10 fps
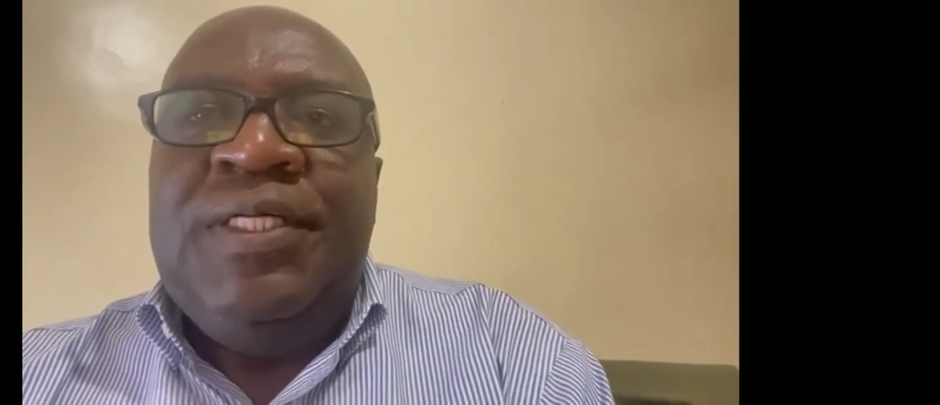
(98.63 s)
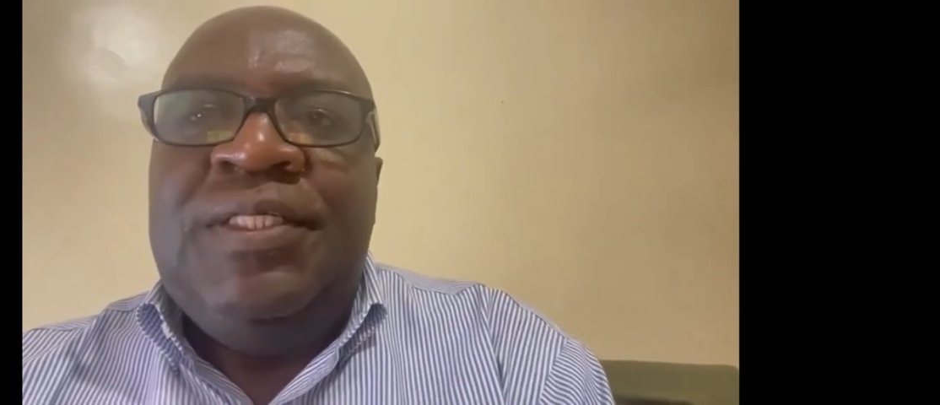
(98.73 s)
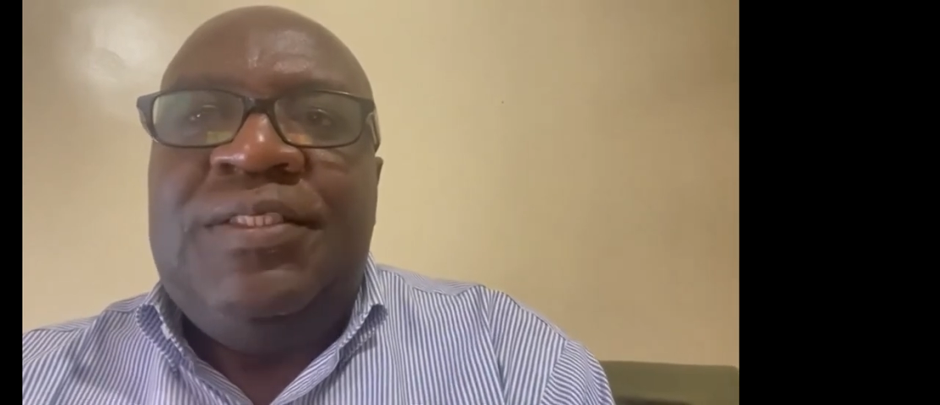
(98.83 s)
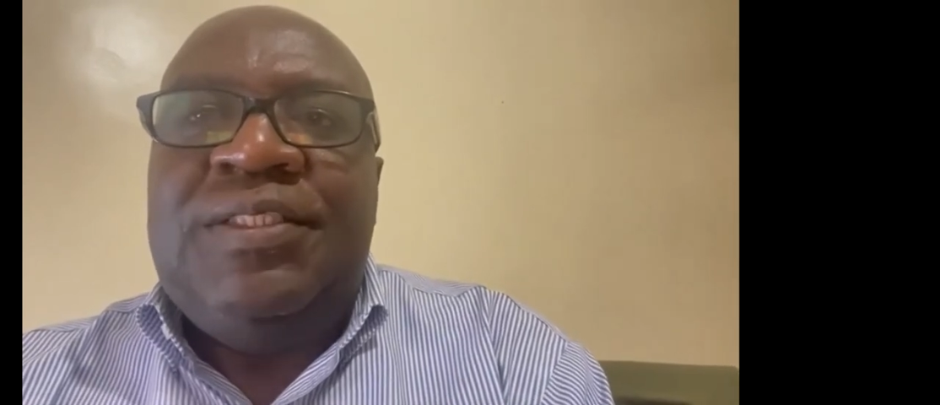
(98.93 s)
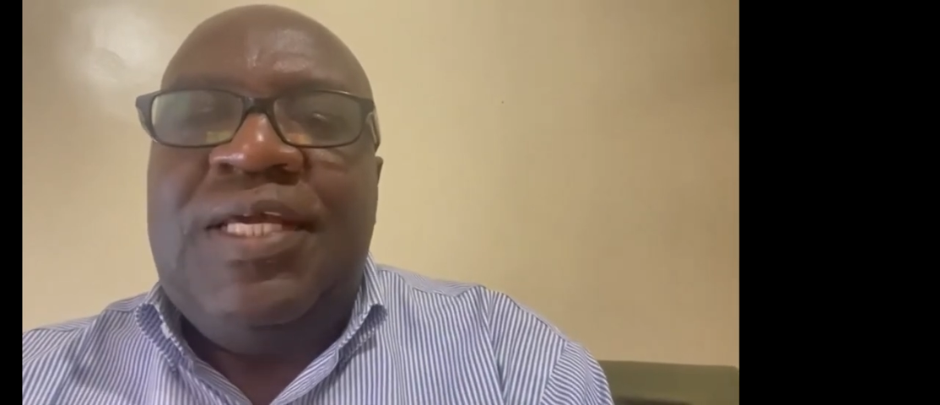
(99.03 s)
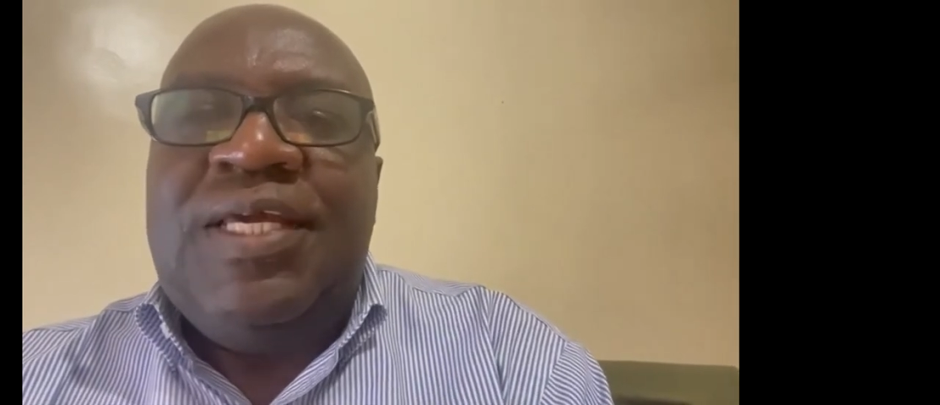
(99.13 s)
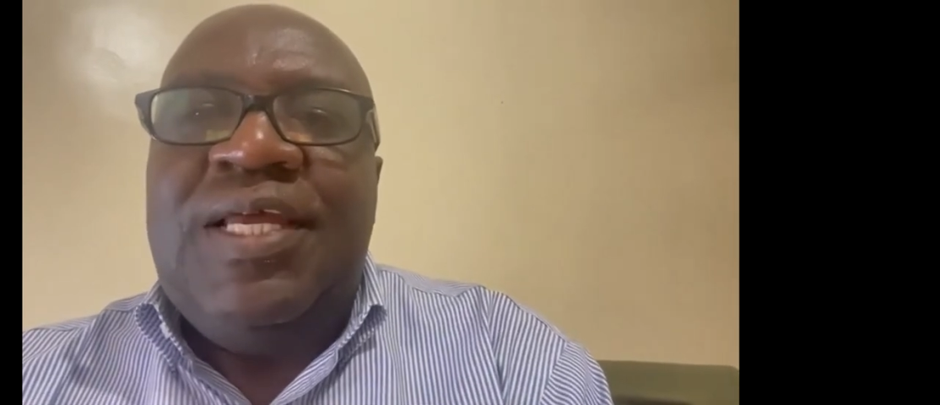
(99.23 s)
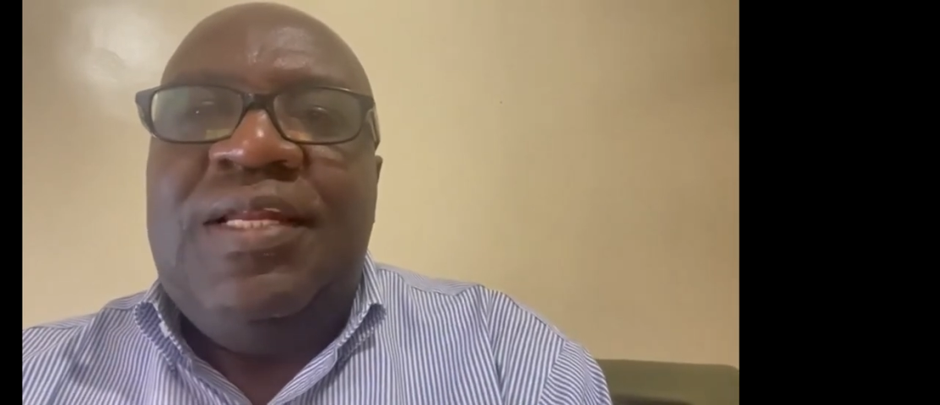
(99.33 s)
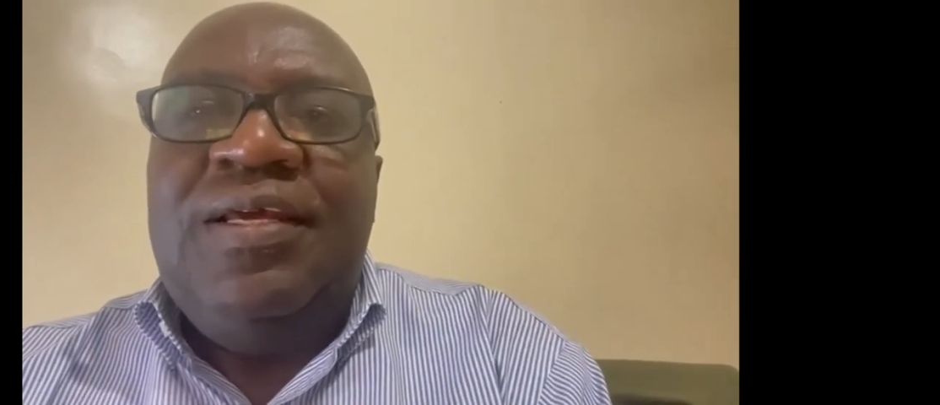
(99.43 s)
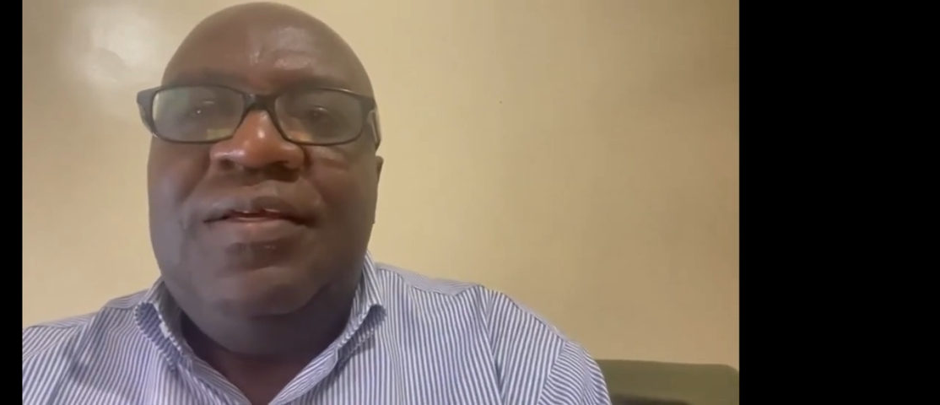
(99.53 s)

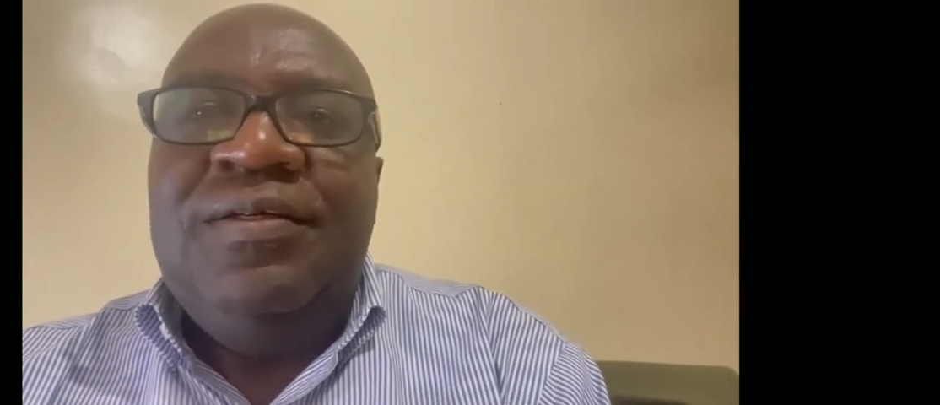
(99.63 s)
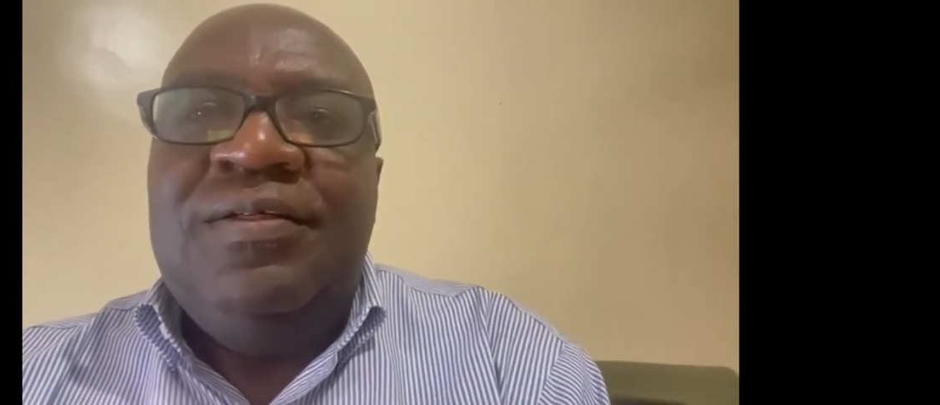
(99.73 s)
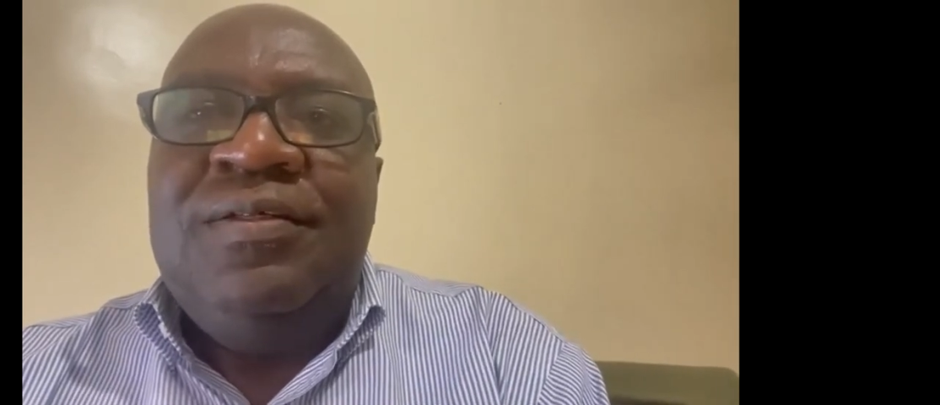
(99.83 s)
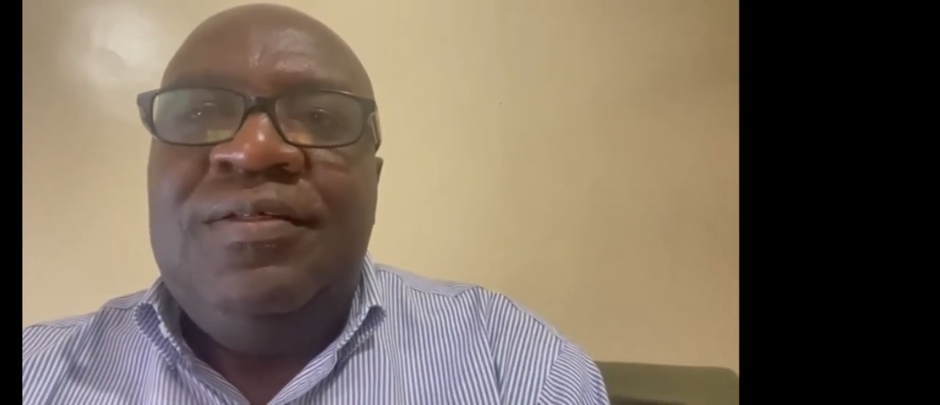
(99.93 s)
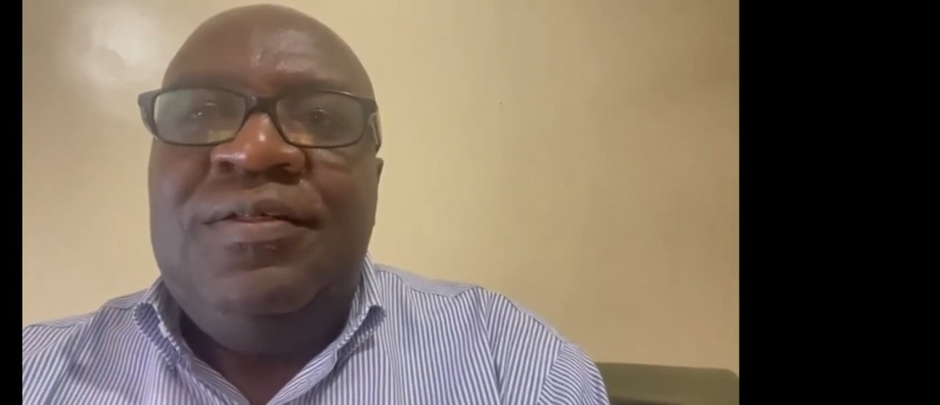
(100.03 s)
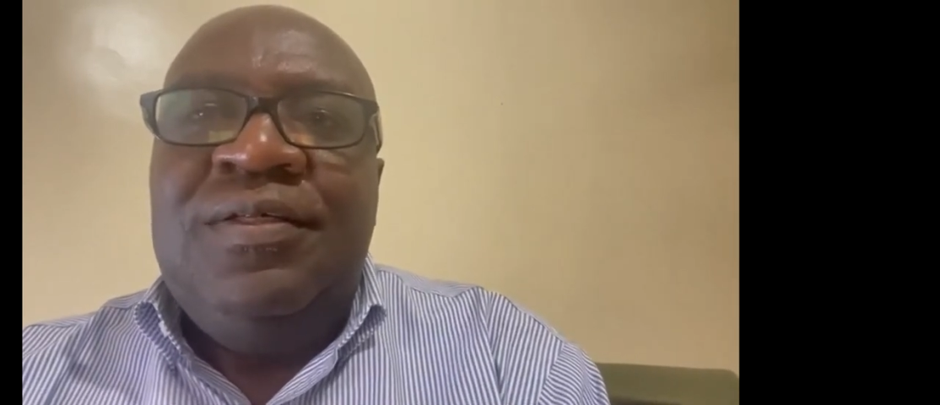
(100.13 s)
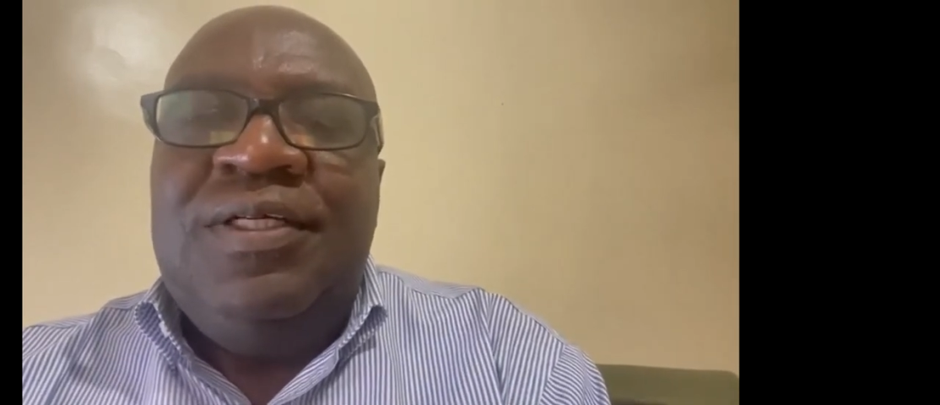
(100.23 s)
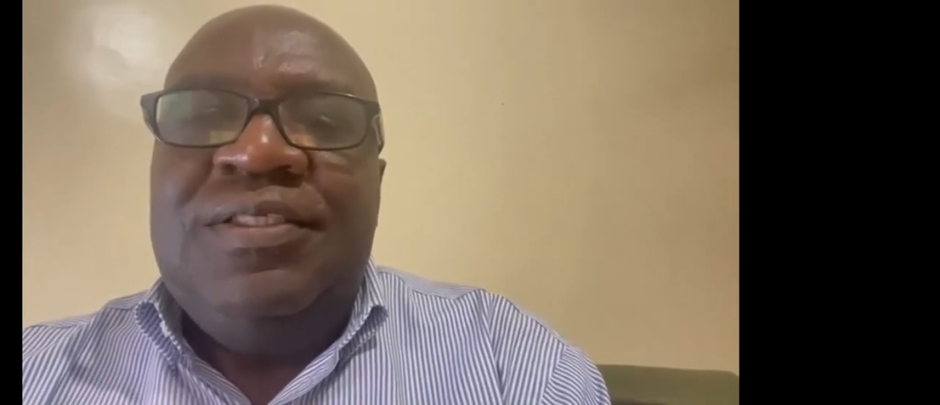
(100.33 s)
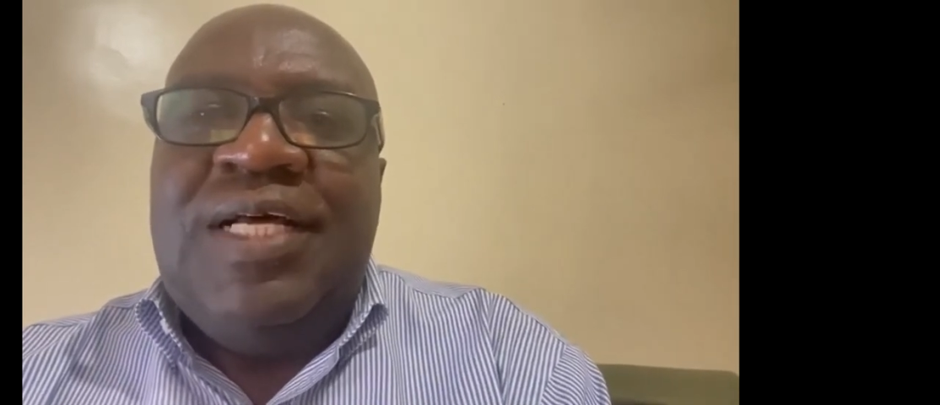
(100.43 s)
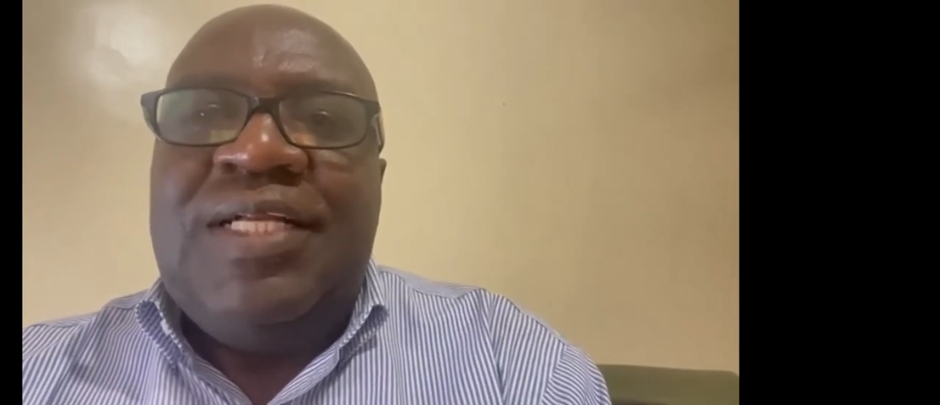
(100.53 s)
Secondly,
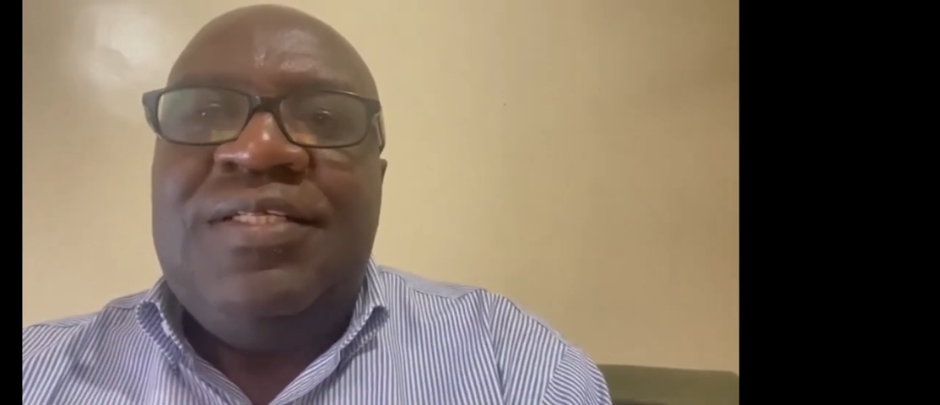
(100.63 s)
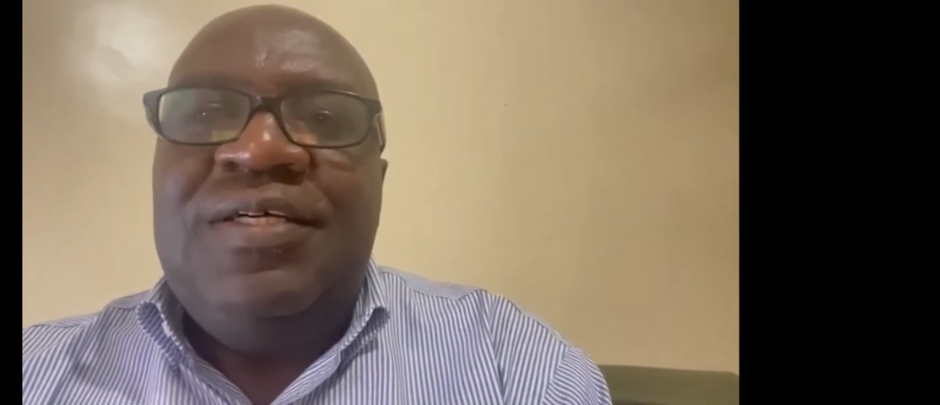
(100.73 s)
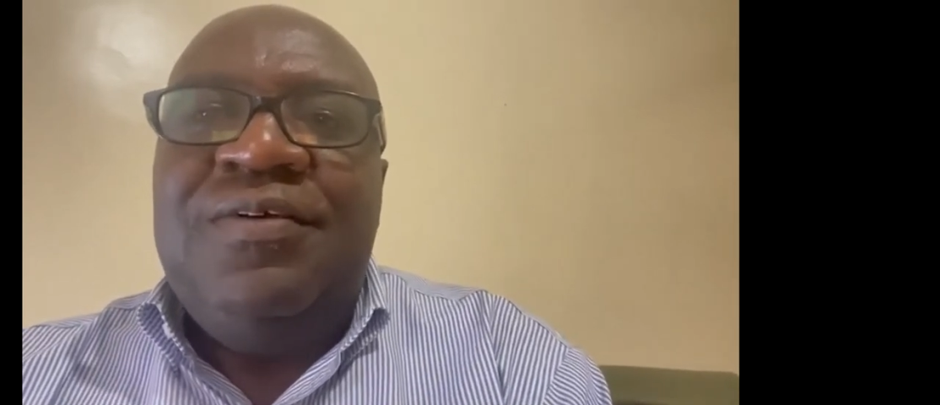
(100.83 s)
is that